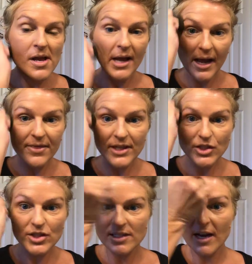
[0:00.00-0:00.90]
And this
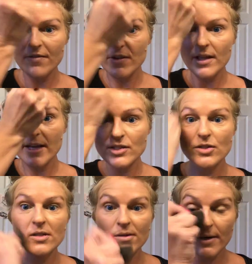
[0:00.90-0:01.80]
just, I feel like,
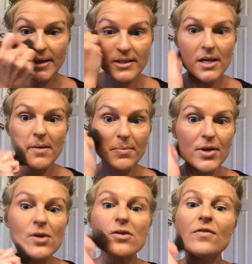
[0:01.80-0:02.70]
just creates a
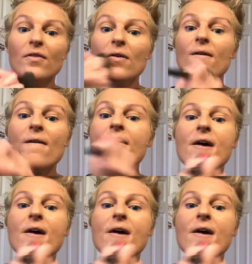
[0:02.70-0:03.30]
beautiful,